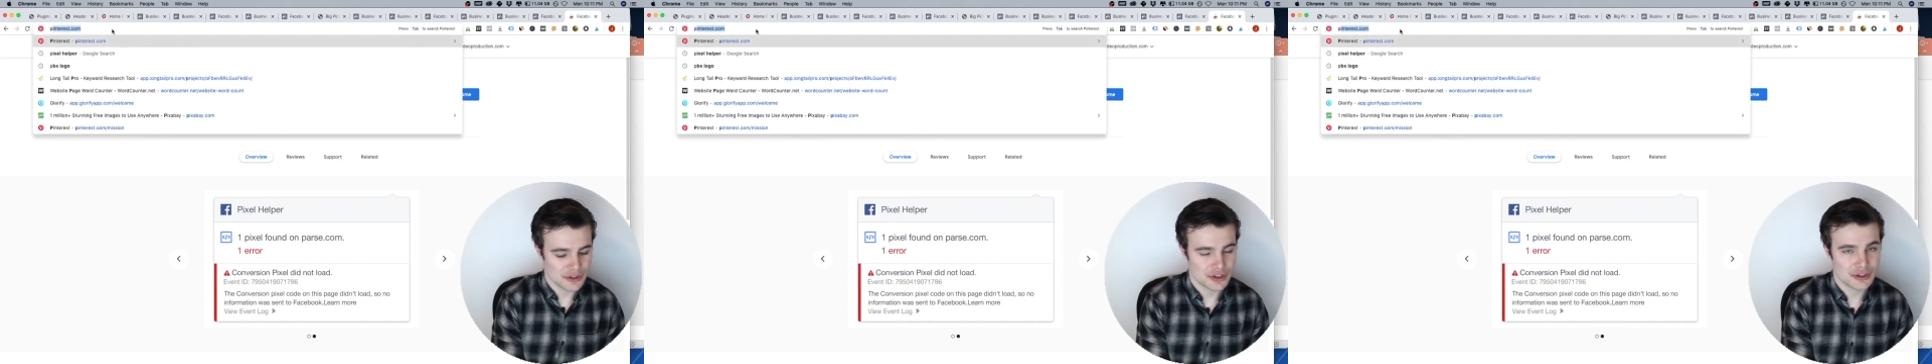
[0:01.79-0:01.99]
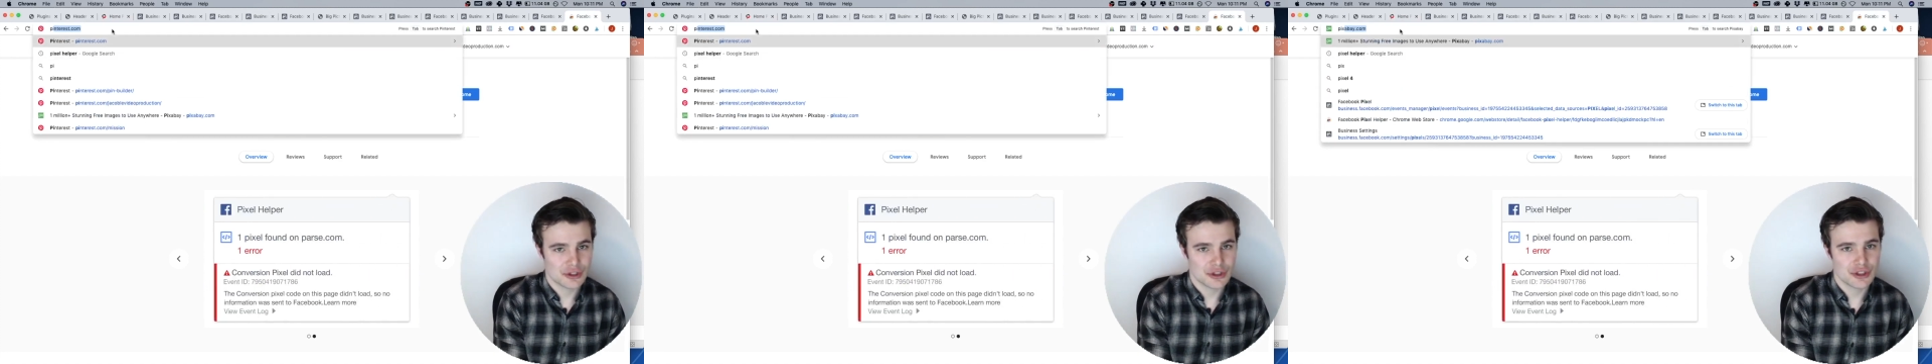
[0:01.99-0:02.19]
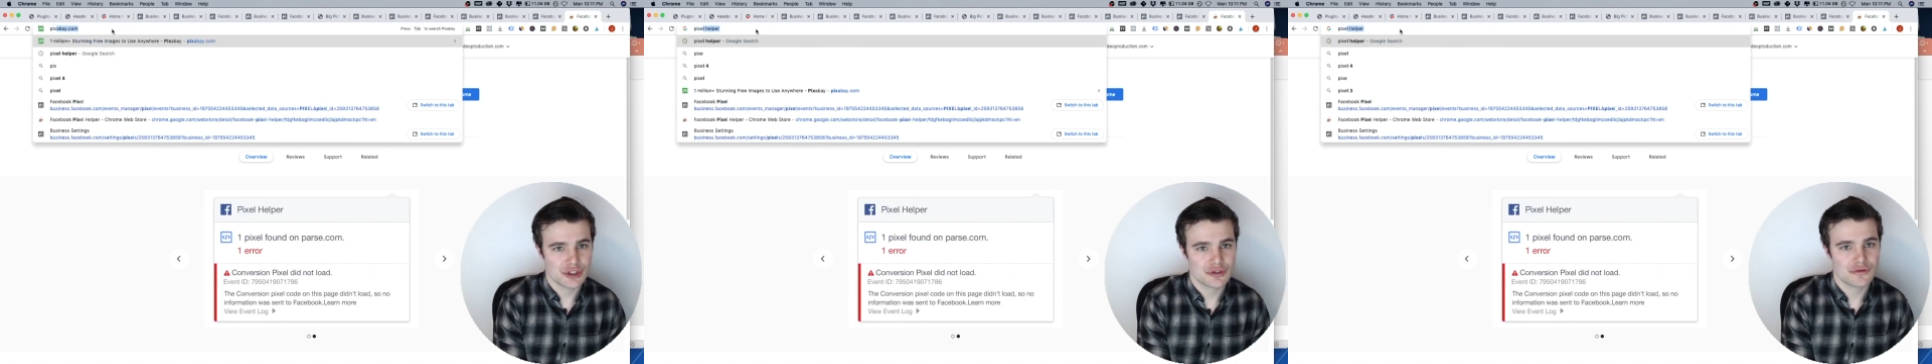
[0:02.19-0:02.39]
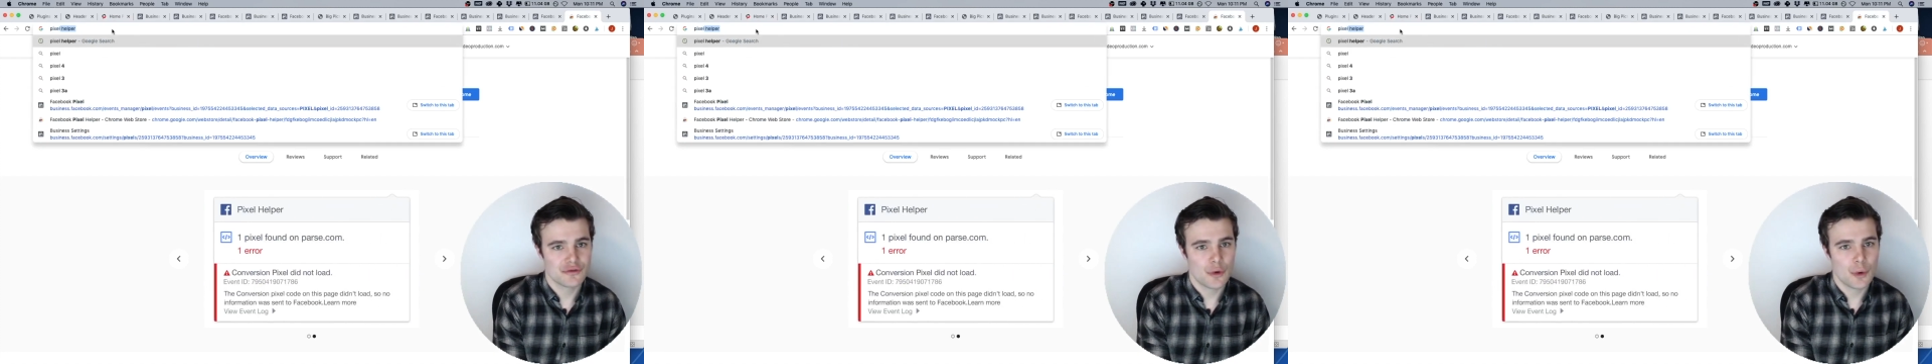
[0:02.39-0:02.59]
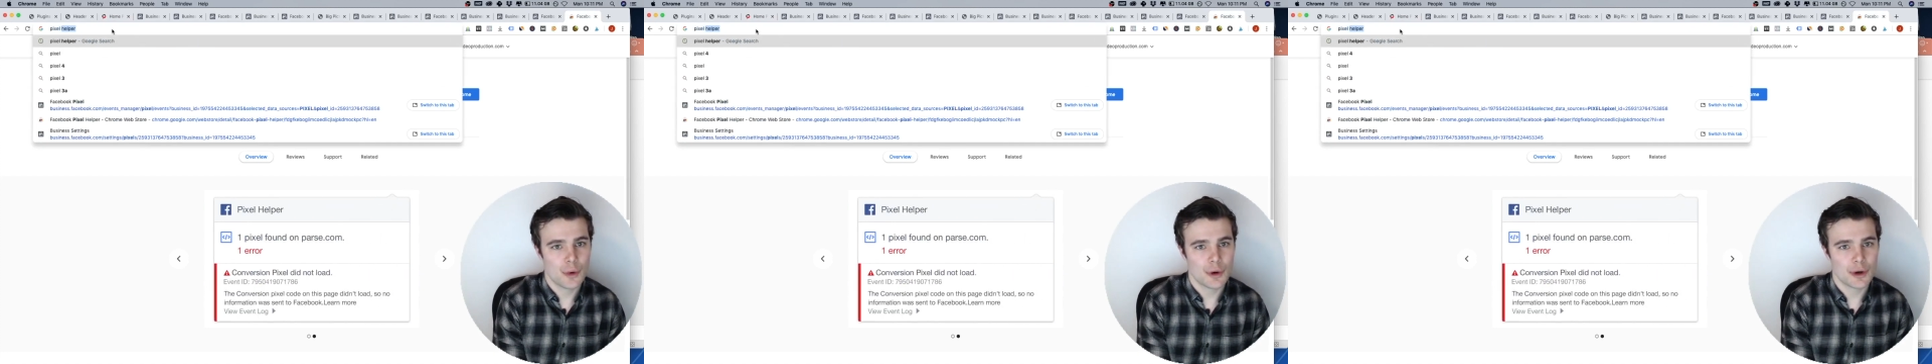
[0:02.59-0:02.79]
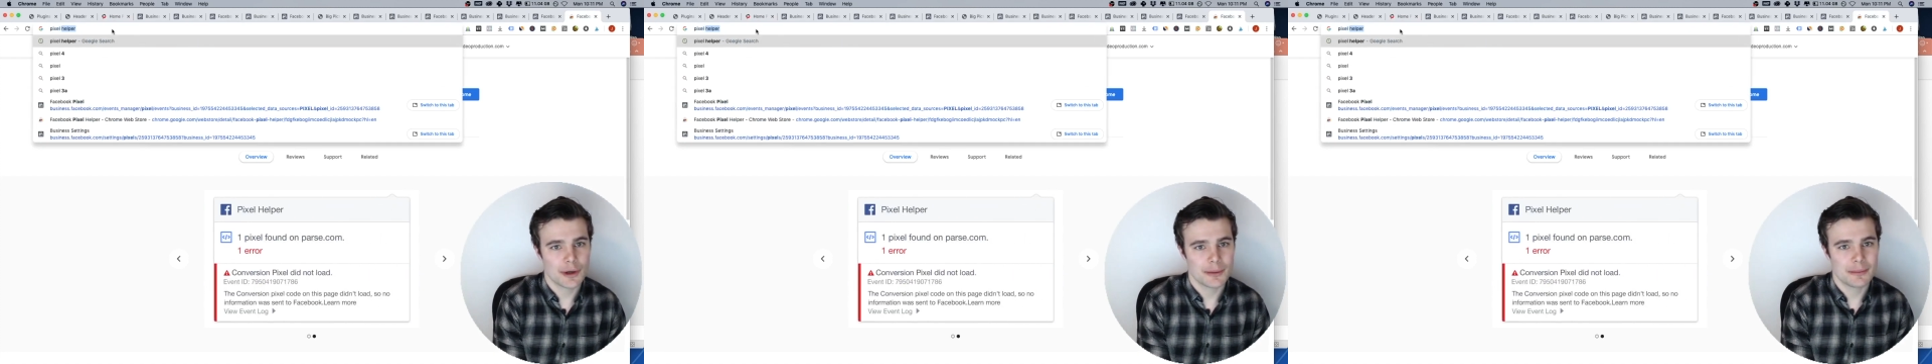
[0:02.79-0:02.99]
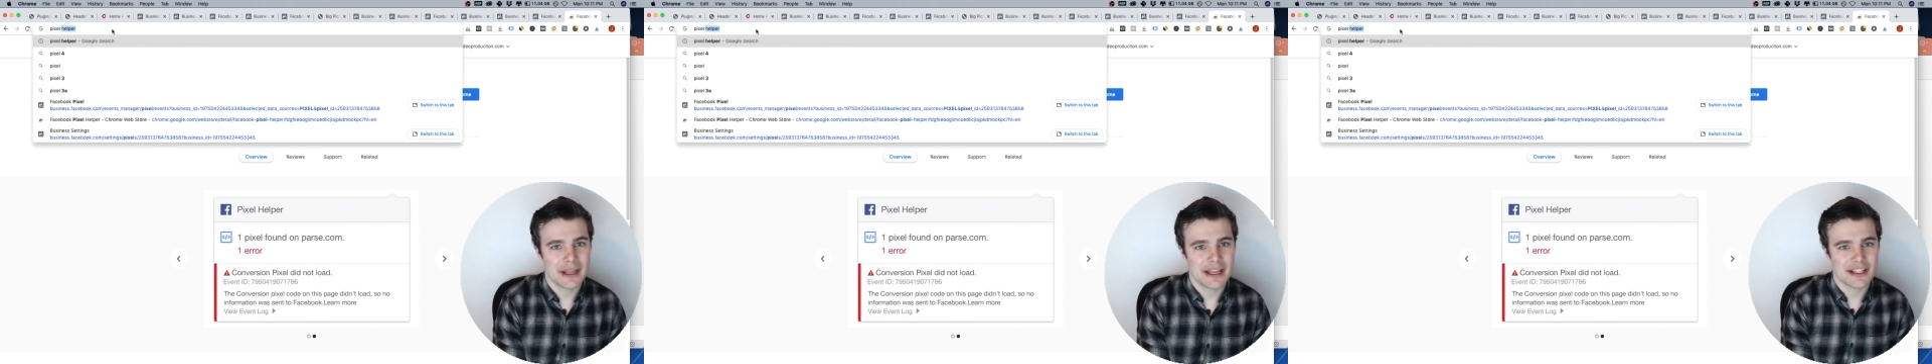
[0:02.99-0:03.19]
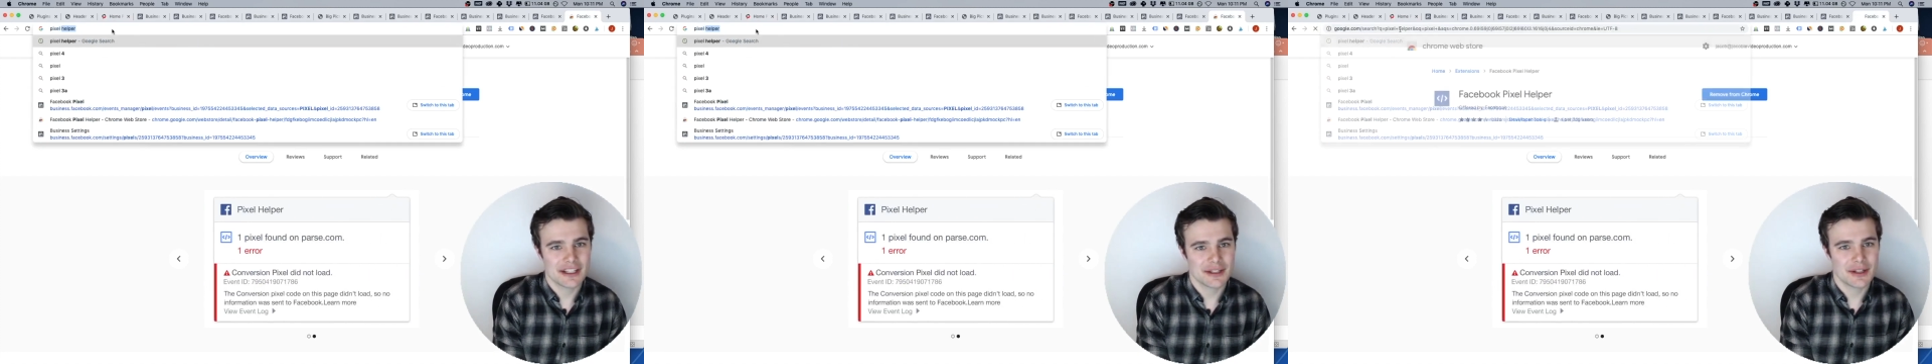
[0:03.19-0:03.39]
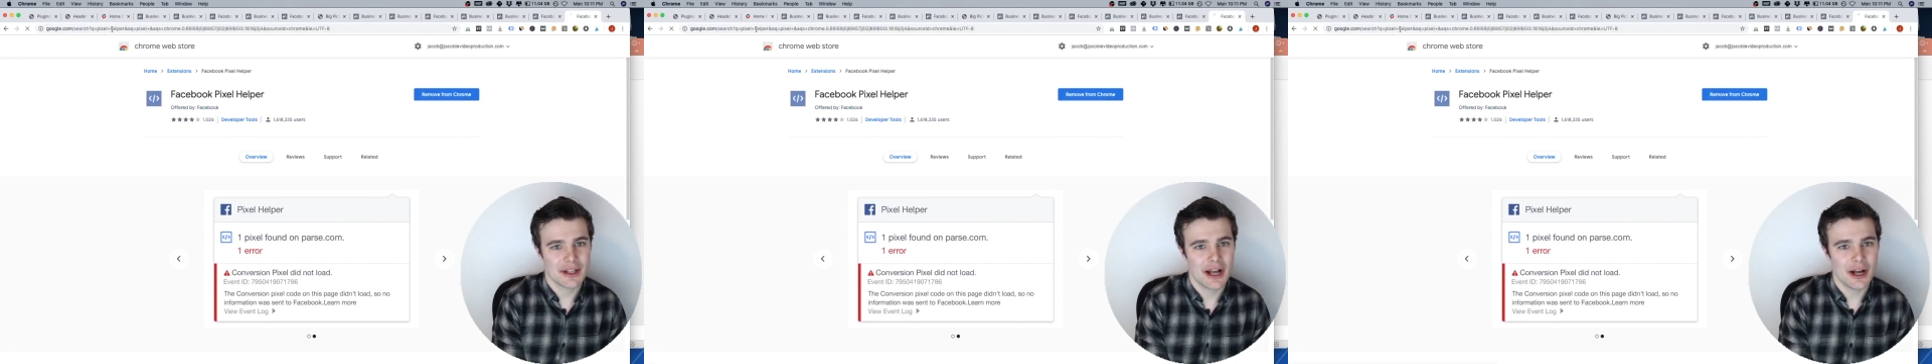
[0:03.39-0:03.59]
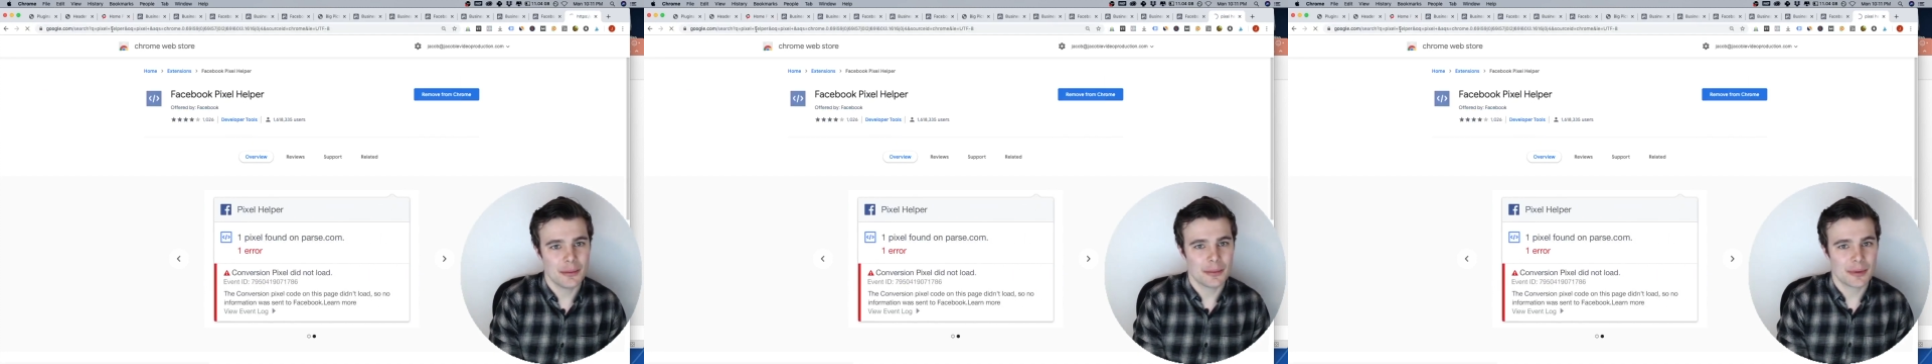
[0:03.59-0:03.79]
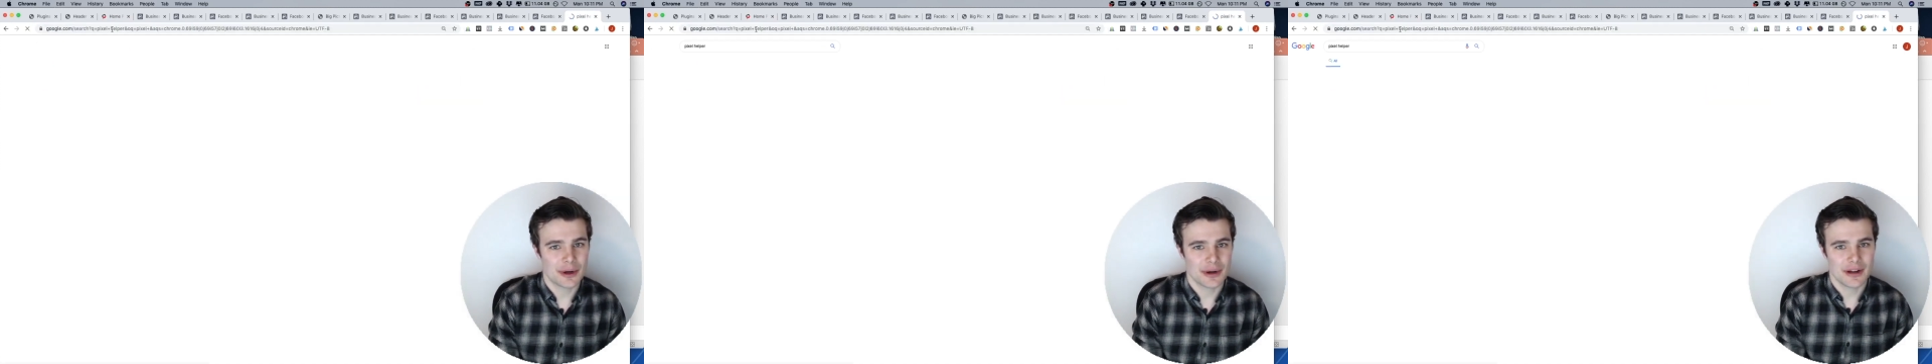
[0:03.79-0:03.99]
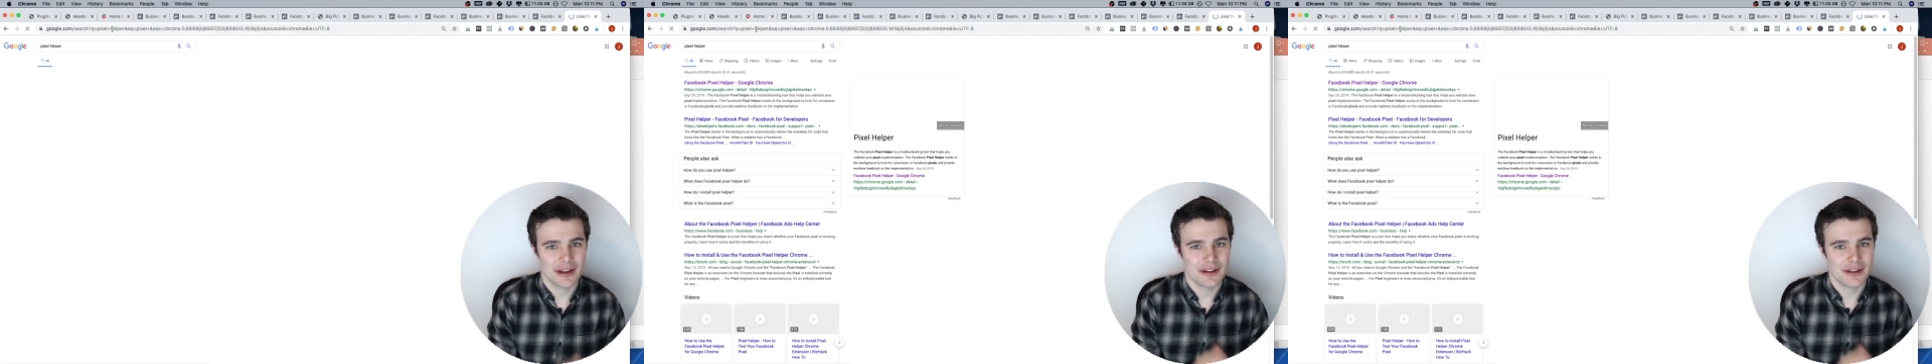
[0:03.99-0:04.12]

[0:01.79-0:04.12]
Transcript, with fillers: search for Pixel Helper